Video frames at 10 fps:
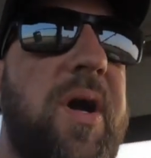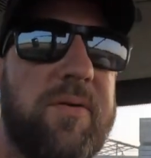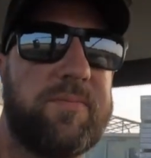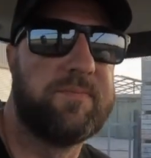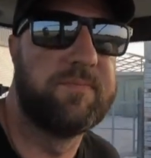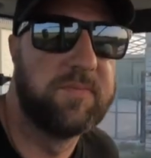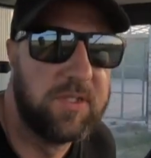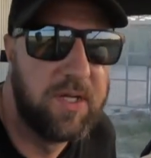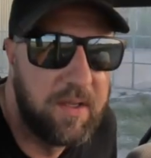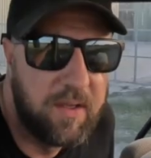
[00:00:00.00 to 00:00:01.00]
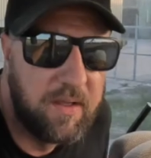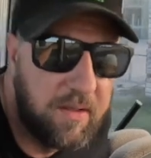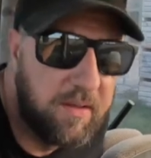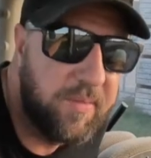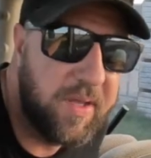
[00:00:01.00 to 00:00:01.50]
while.
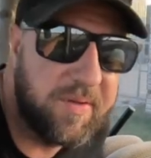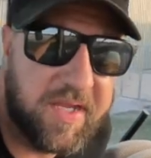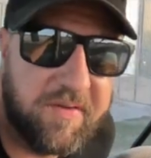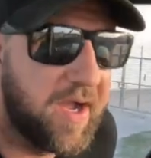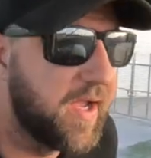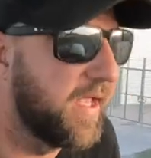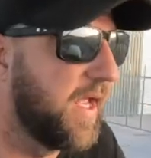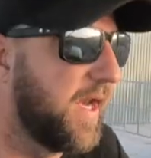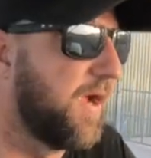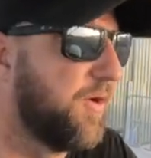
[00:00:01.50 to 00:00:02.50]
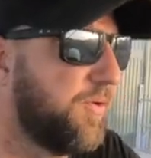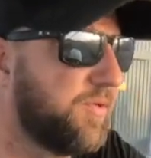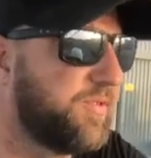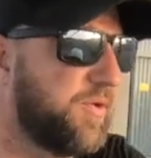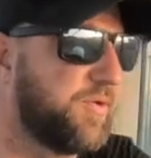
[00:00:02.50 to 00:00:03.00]
Maybe see if I can get an
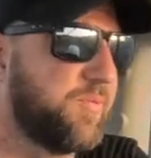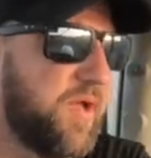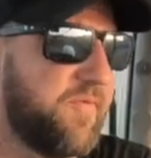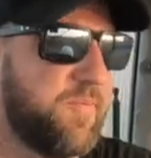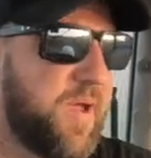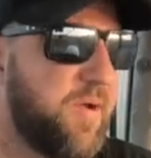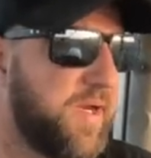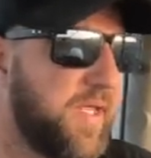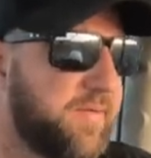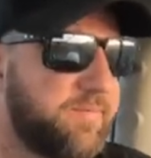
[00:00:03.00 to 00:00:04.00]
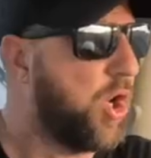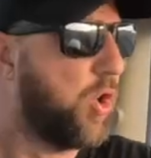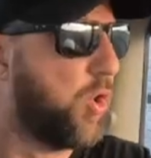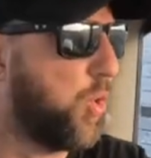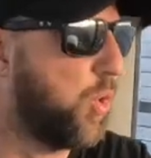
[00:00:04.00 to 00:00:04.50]
hour or two's worth of mowing in.
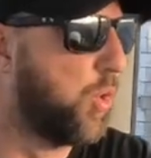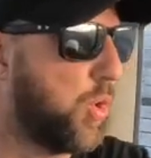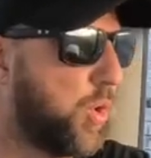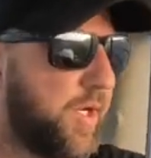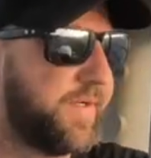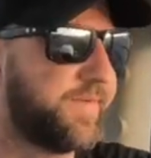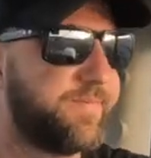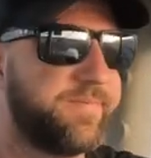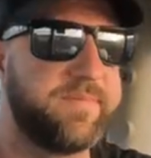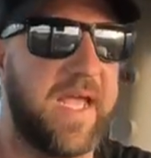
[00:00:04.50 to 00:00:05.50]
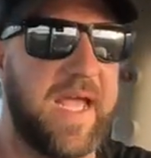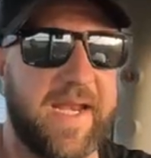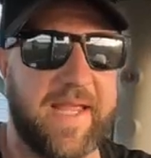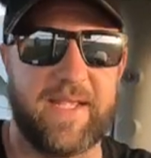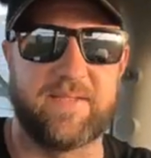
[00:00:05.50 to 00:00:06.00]
Oh,
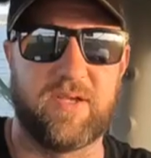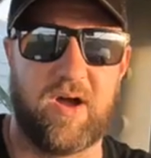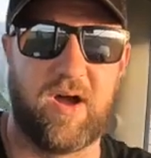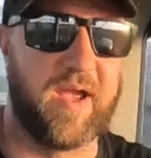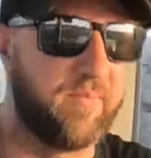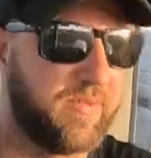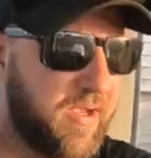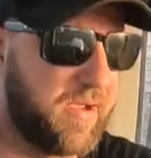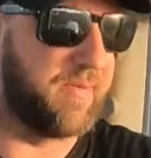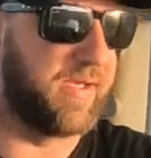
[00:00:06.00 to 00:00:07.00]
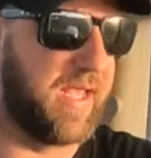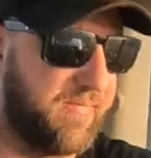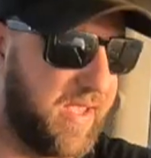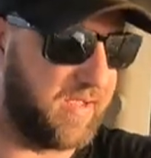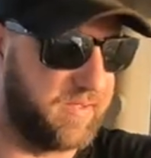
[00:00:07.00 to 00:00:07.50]
man, it is hot. I am so happy to
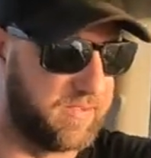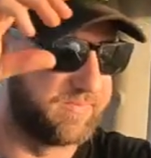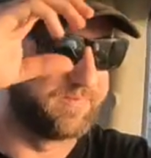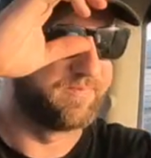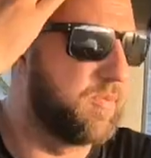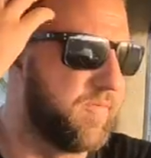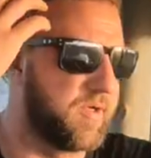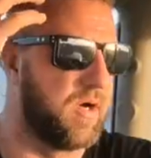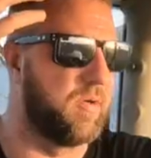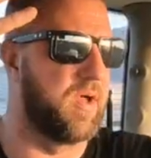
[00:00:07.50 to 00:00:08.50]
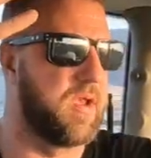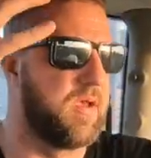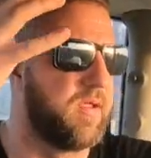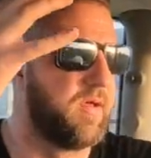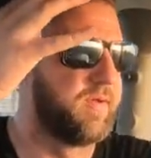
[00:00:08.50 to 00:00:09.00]
have aircon. What have I got?
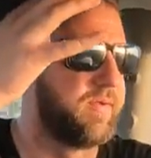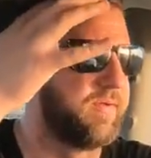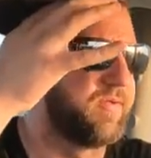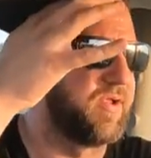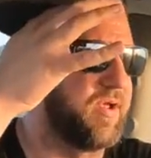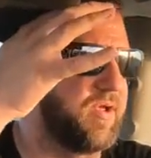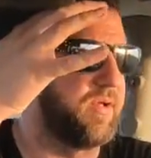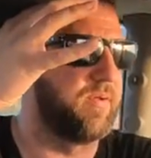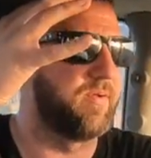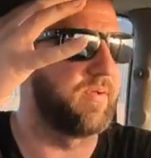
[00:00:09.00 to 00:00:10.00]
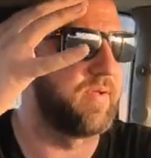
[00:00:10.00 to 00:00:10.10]
1, 2,